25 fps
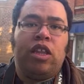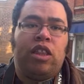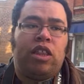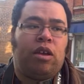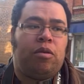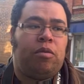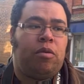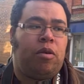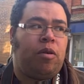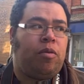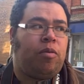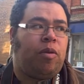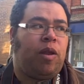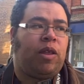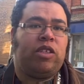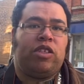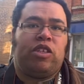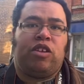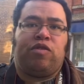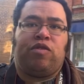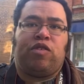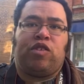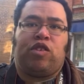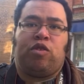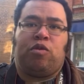There'll be plenty
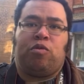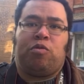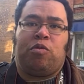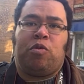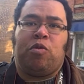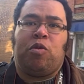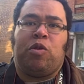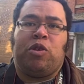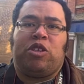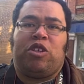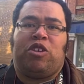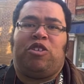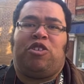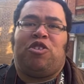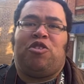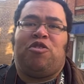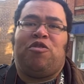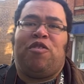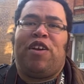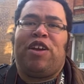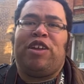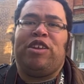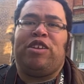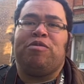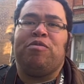of us who wanted to
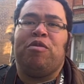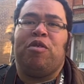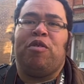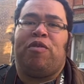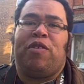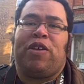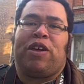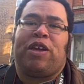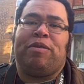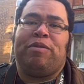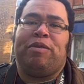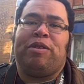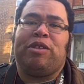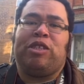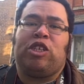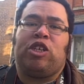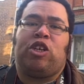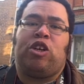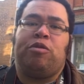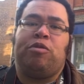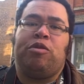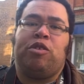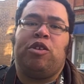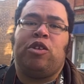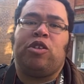arrange more Flickr meets to
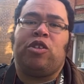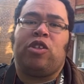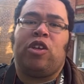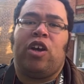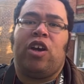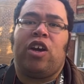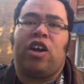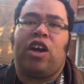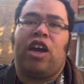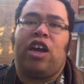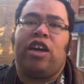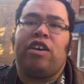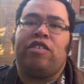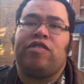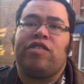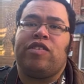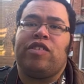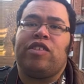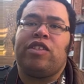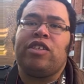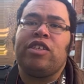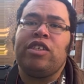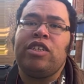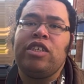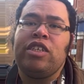come and use the archives
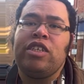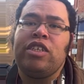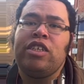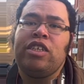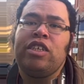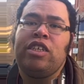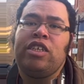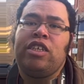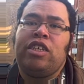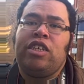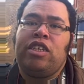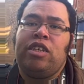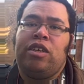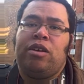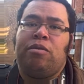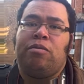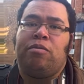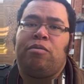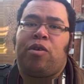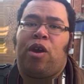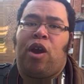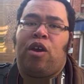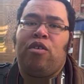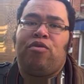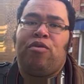and
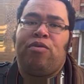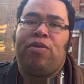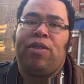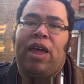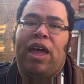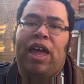go from